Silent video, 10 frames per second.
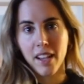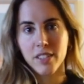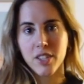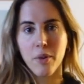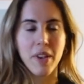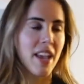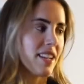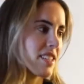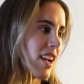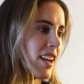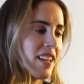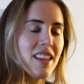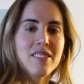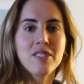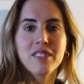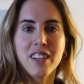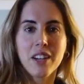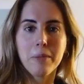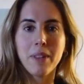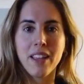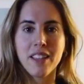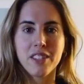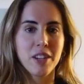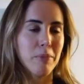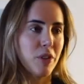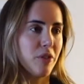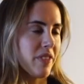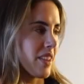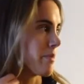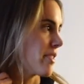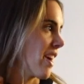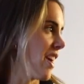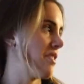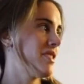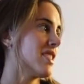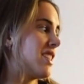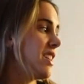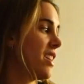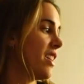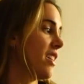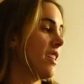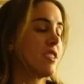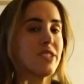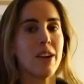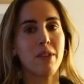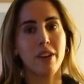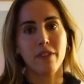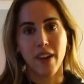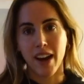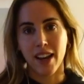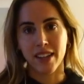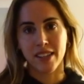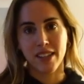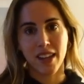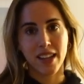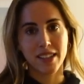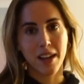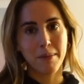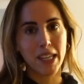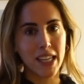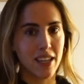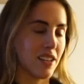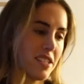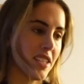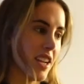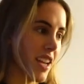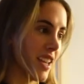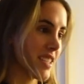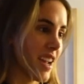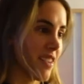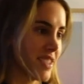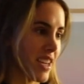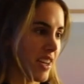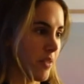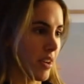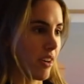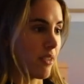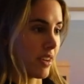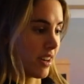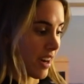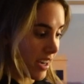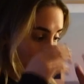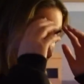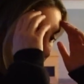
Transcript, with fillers: So we had to kind of cancel dinner plans or maneuver them around. So now our friend is coming here tonight to have dinner. We're gonna order in.